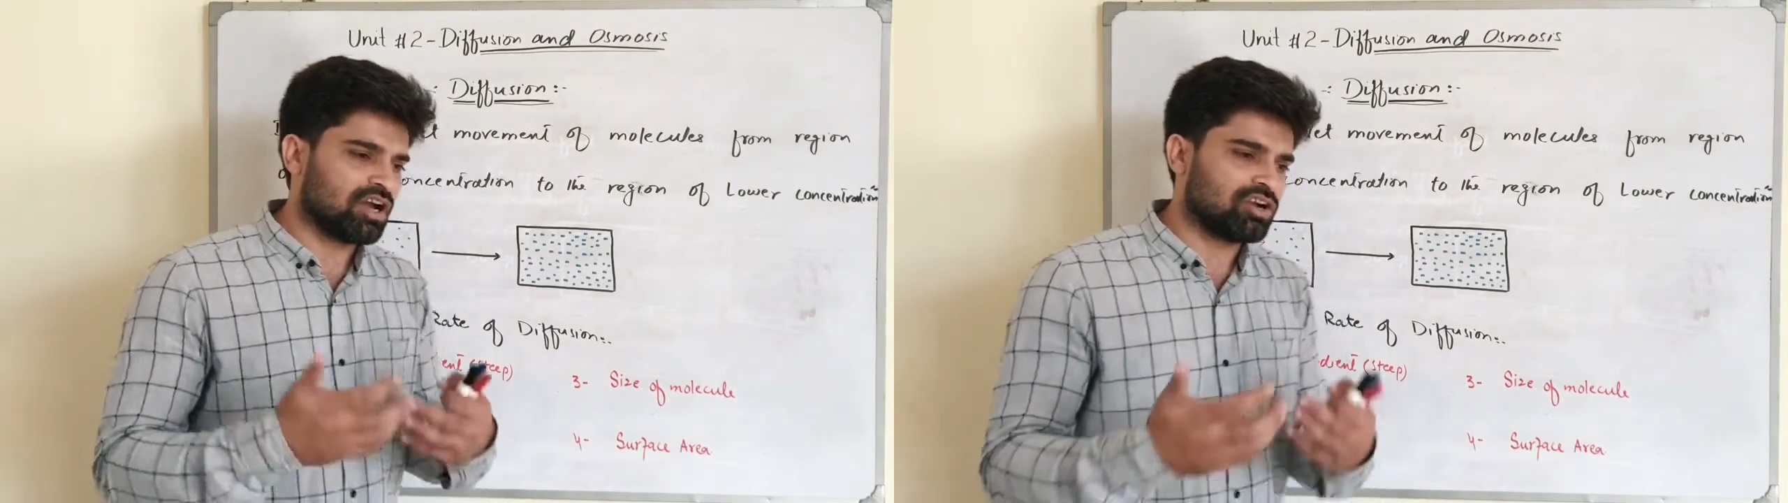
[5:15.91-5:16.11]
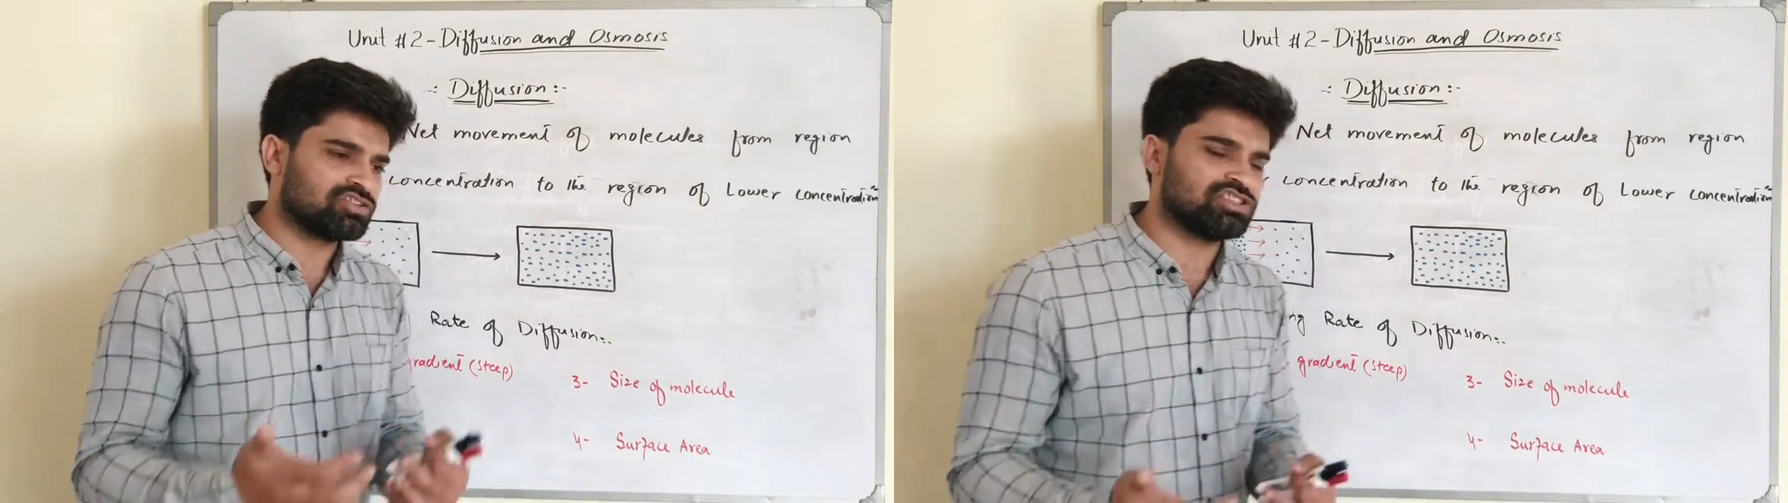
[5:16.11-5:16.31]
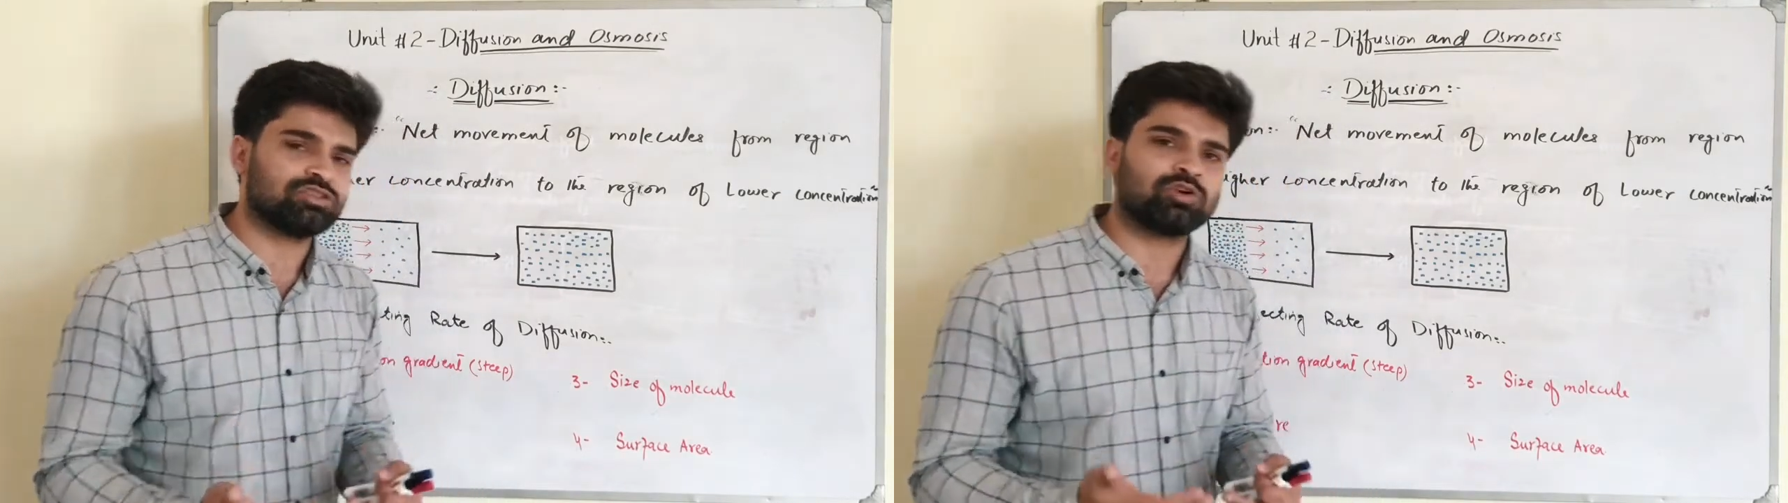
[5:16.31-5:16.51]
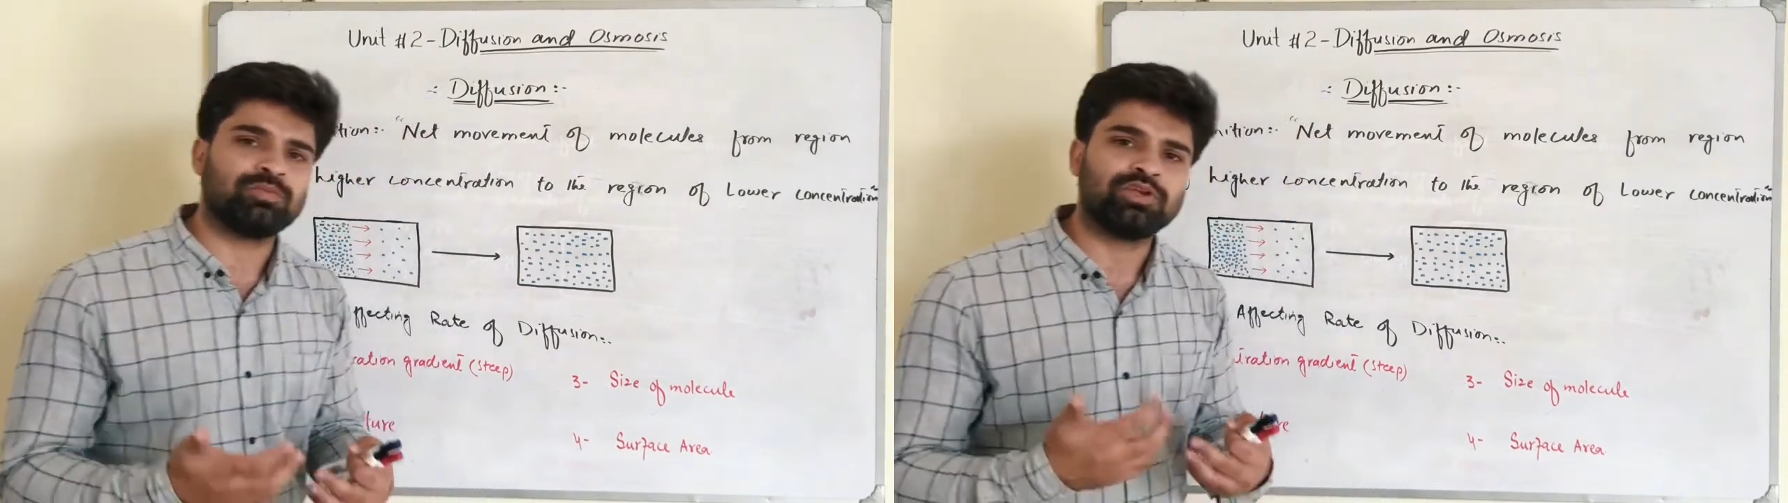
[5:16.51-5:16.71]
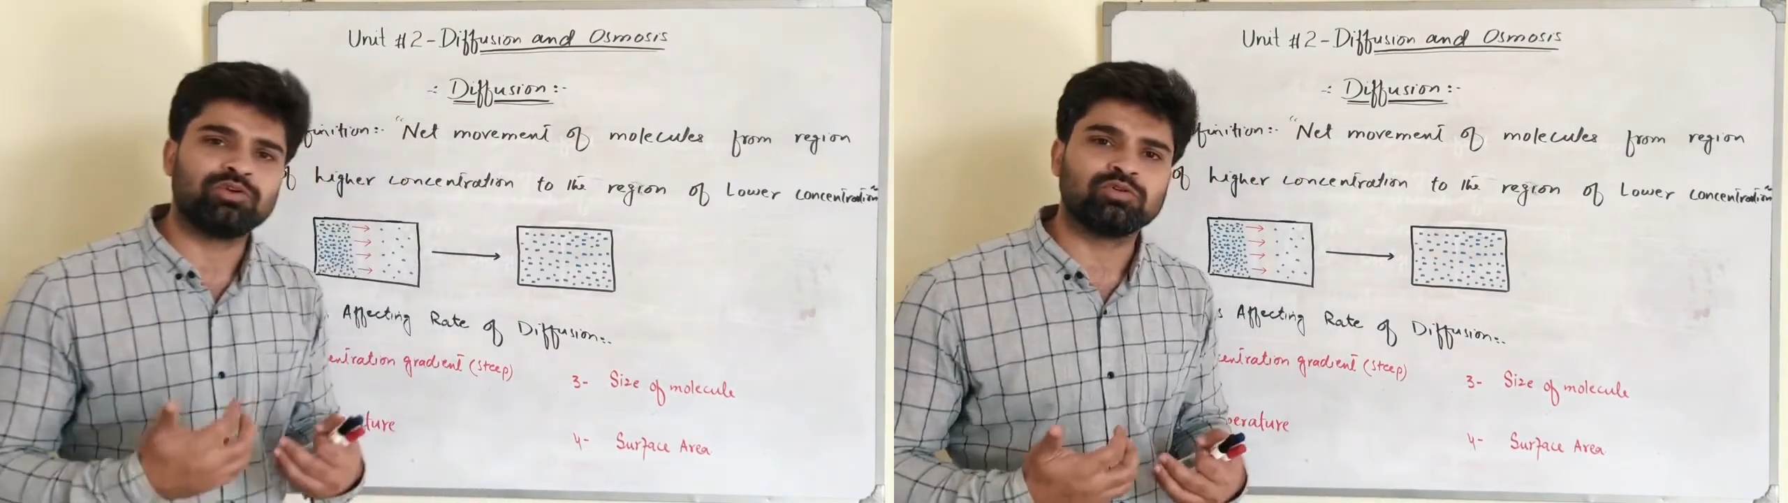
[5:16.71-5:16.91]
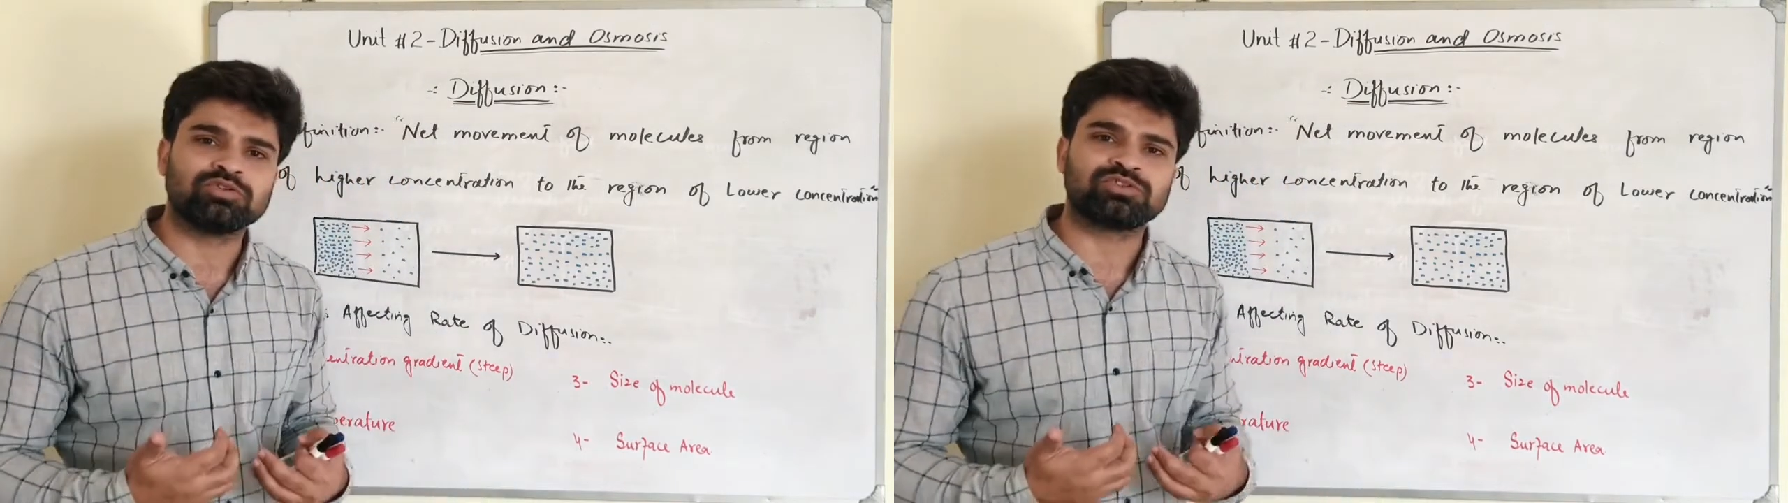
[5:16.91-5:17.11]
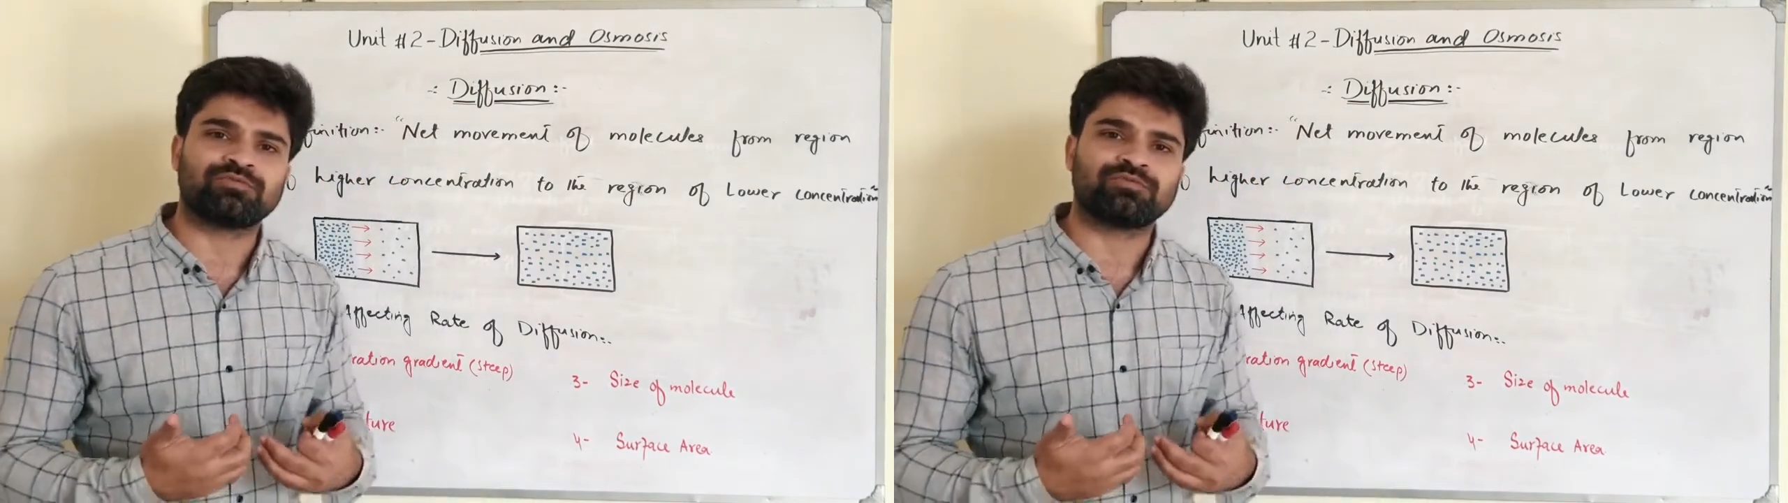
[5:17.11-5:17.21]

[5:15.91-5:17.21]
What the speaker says: oxygen could be used